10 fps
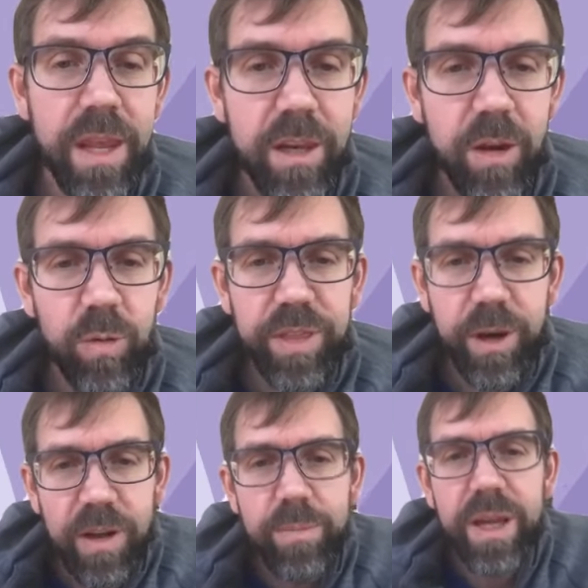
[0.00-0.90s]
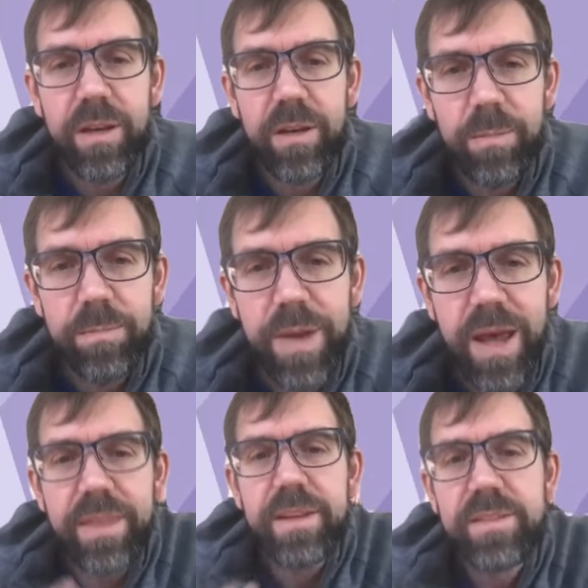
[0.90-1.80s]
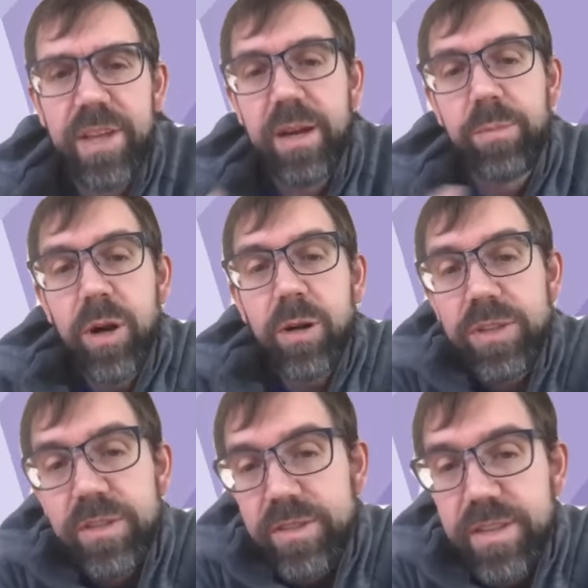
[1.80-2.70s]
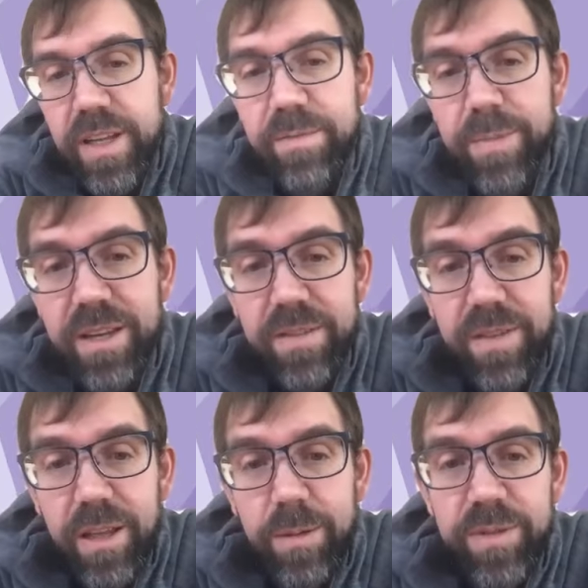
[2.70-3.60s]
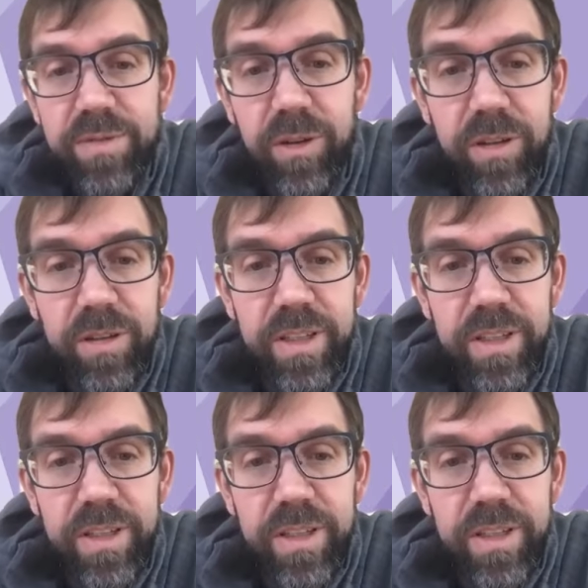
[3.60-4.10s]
you know, there have been methods and approaches that have been developed for,